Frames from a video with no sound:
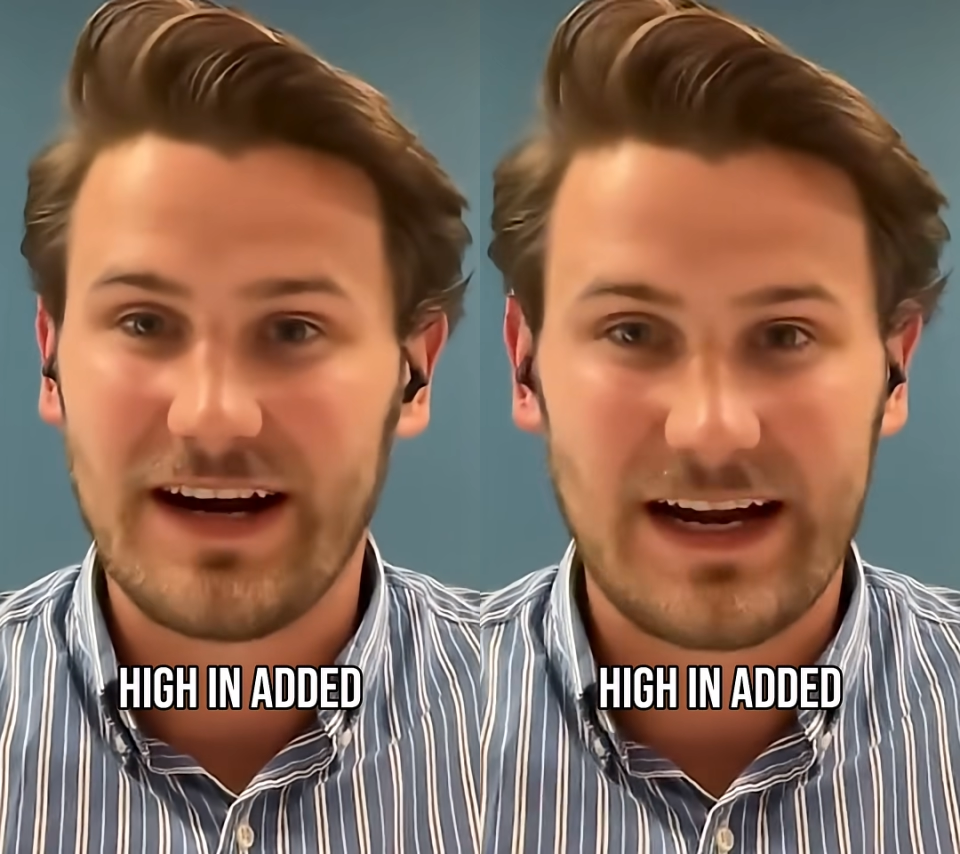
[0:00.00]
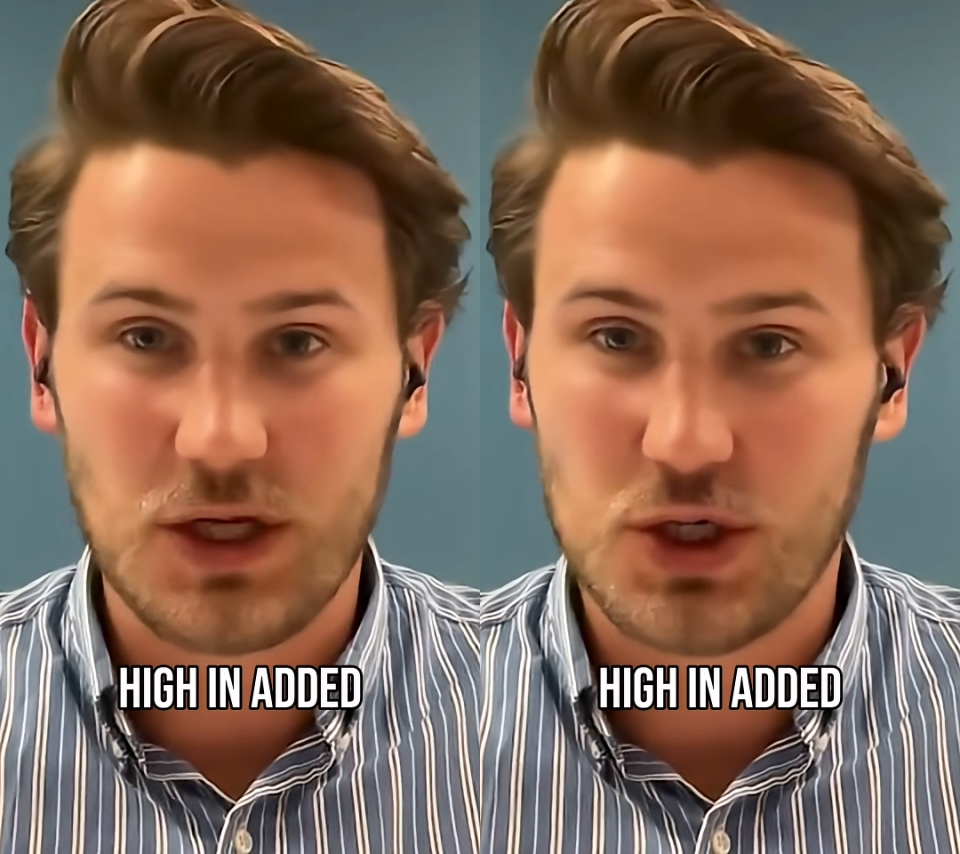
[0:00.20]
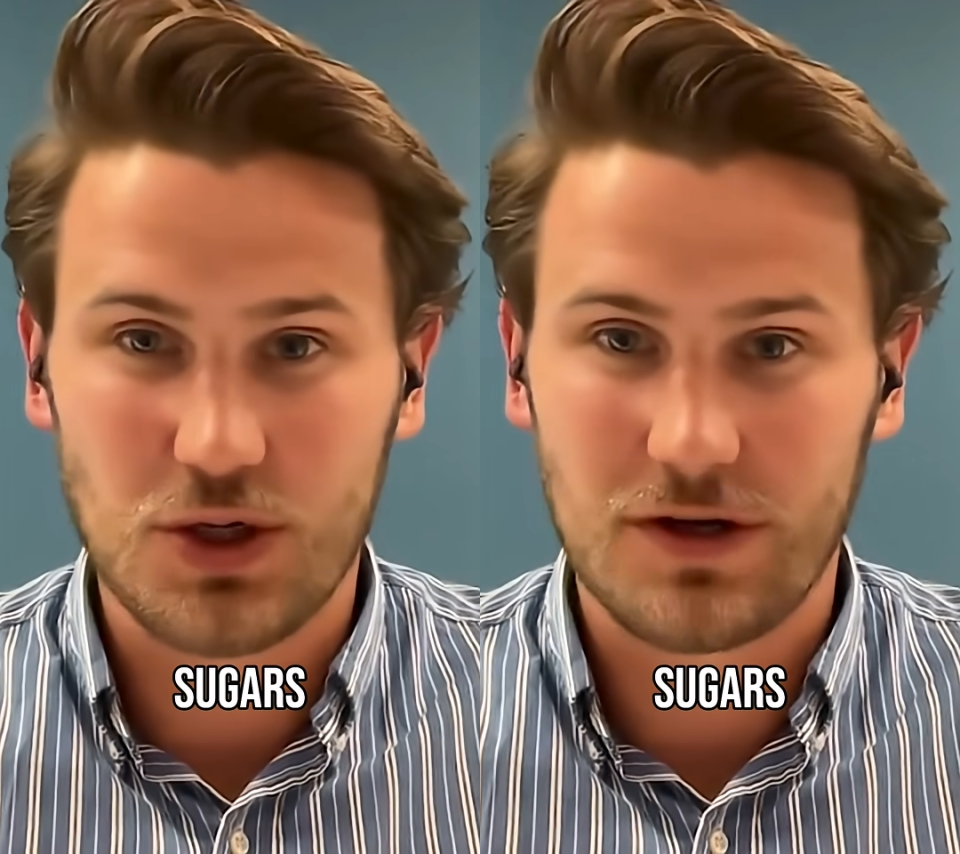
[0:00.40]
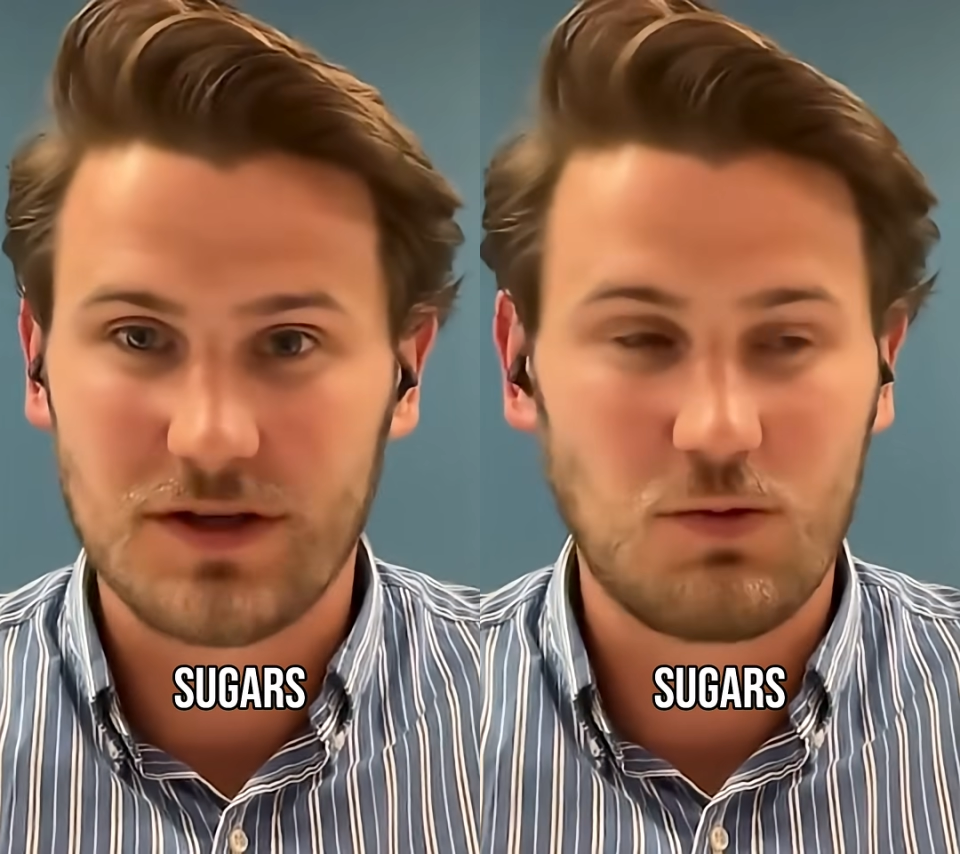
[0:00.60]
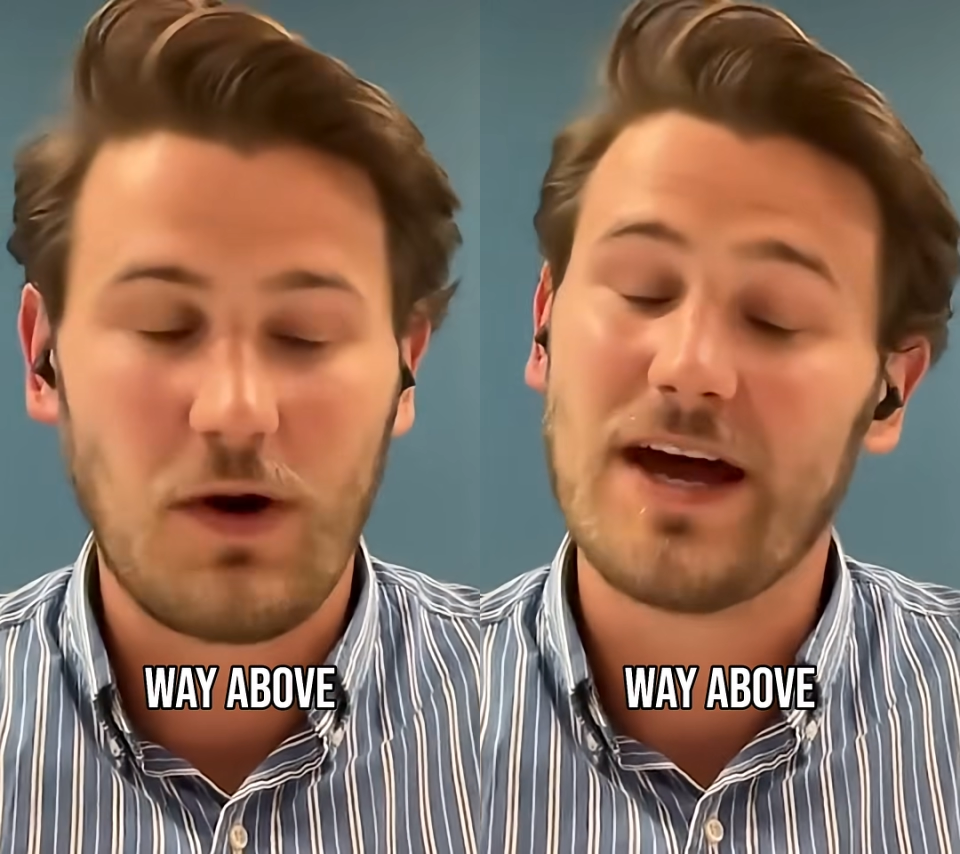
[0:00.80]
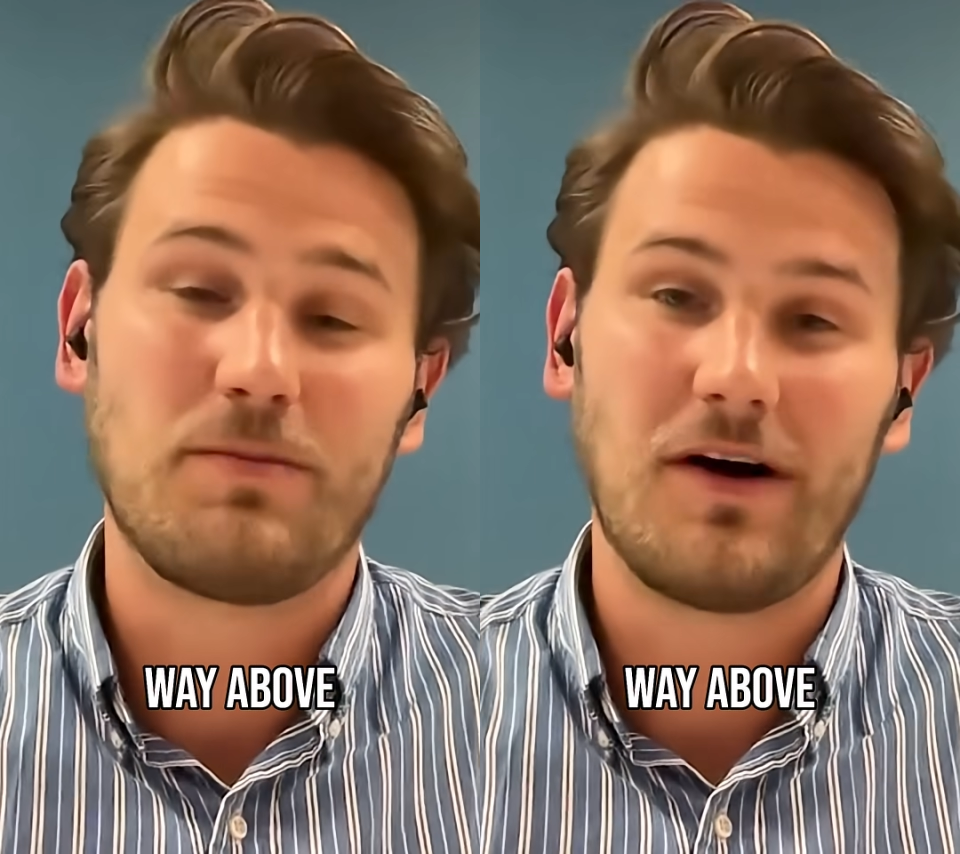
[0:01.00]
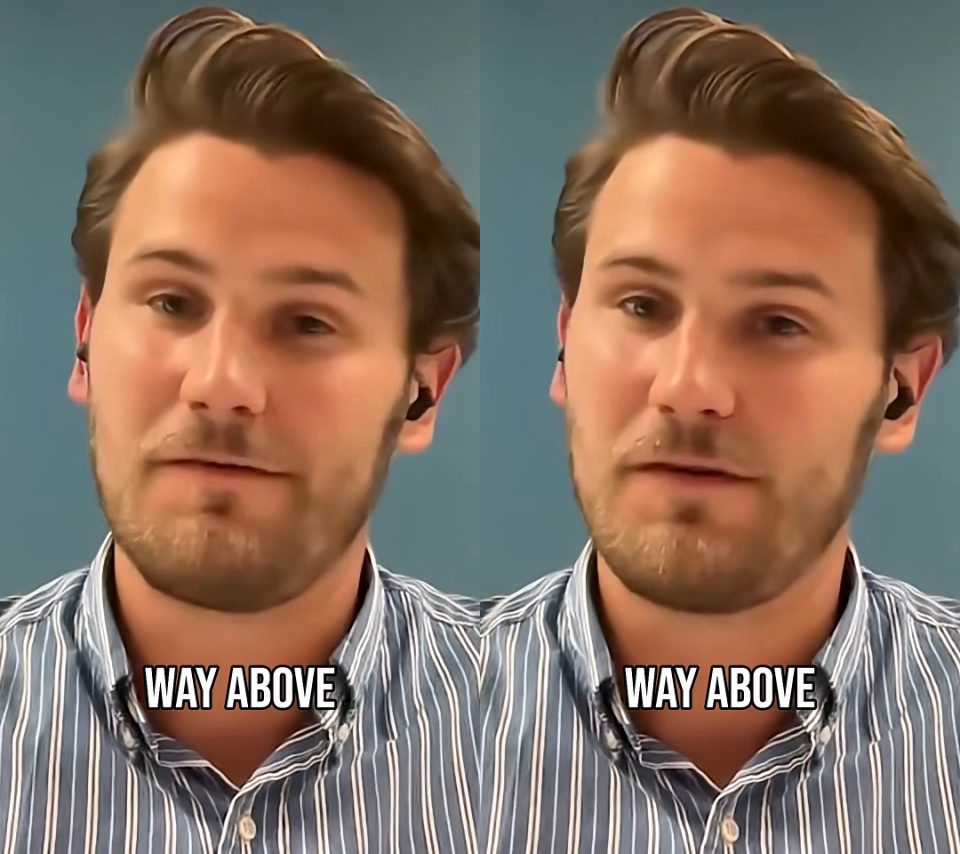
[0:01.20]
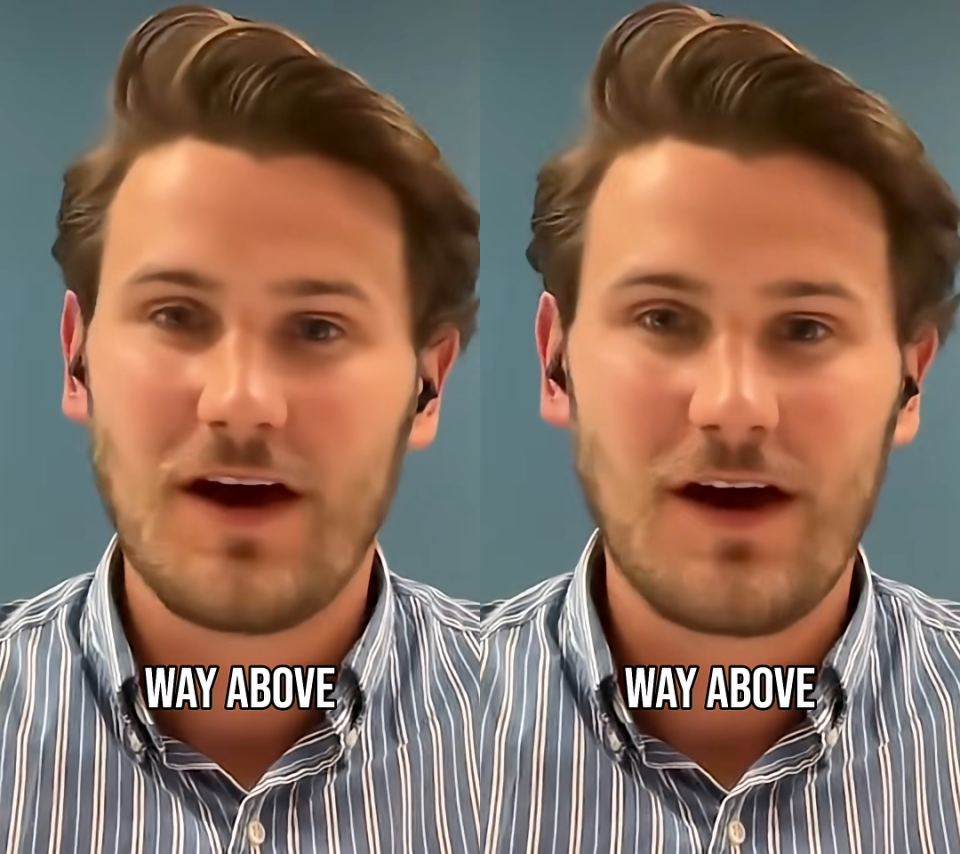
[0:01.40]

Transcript: in added sugars, way above